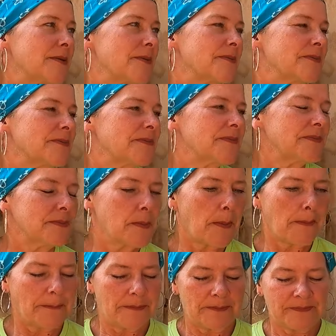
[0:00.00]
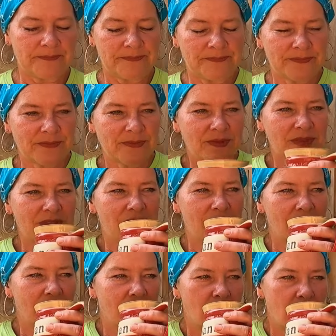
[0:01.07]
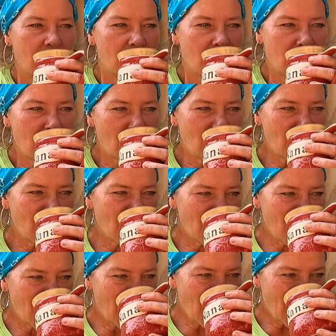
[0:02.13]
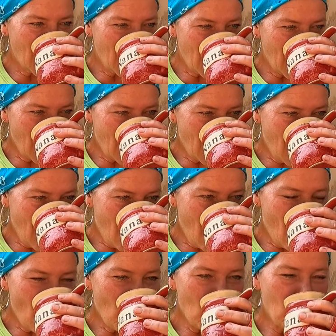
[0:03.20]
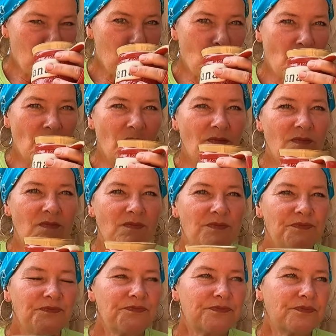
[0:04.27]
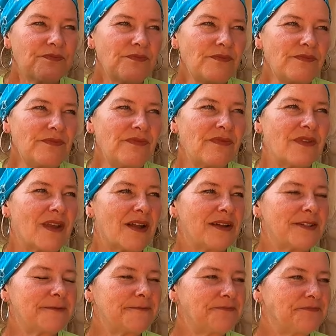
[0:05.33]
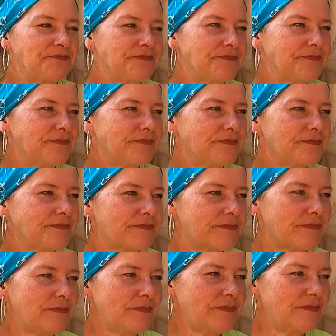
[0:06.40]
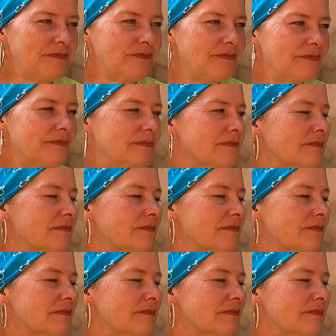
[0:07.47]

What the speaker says: The person shown says nothing.